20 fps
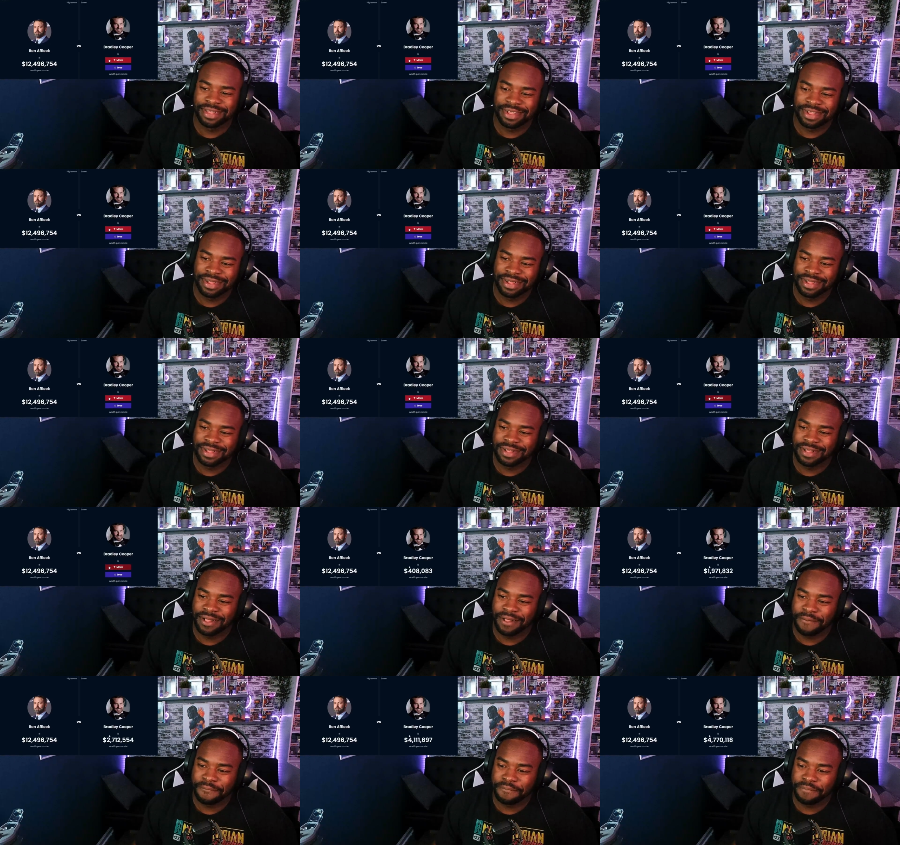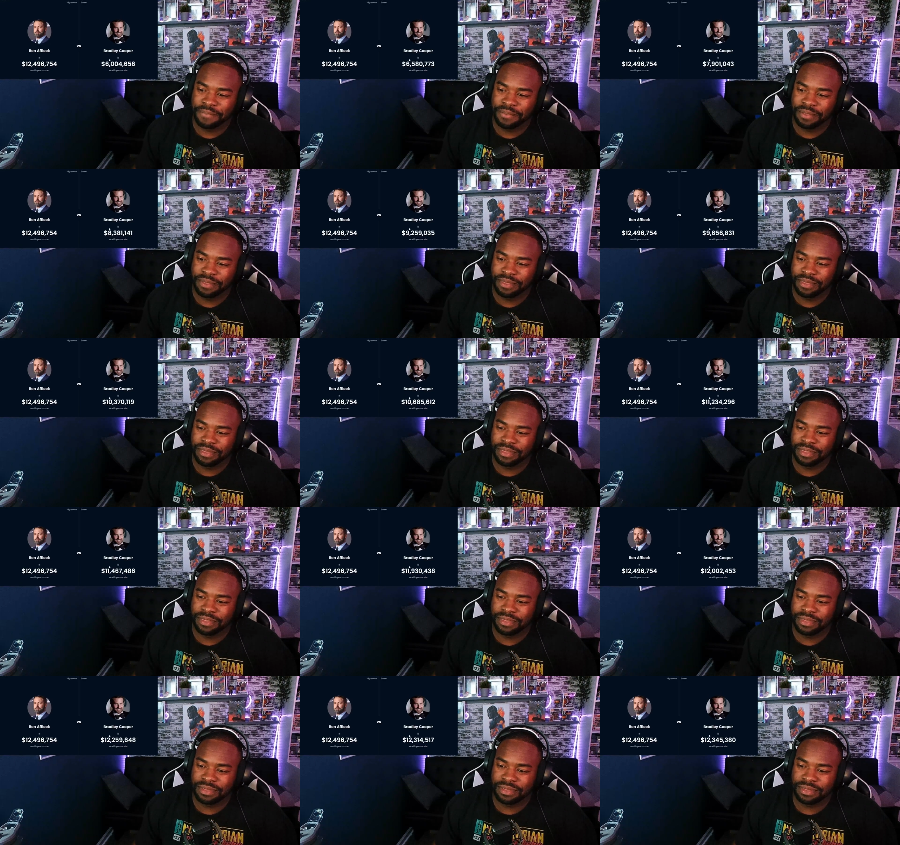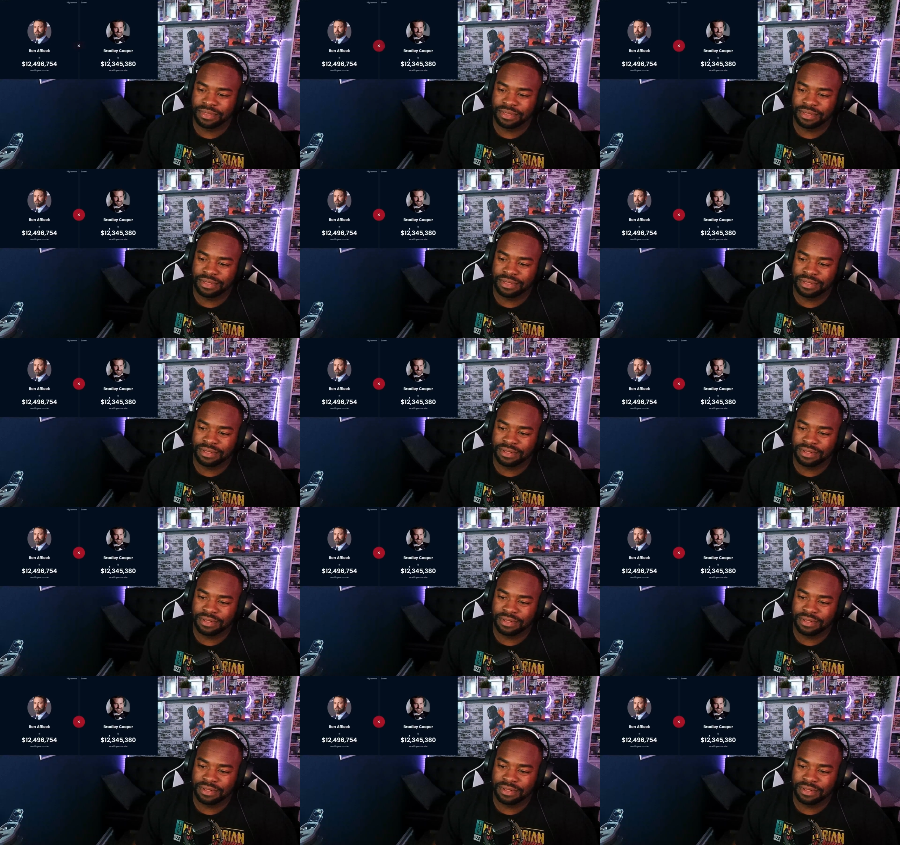[no speech]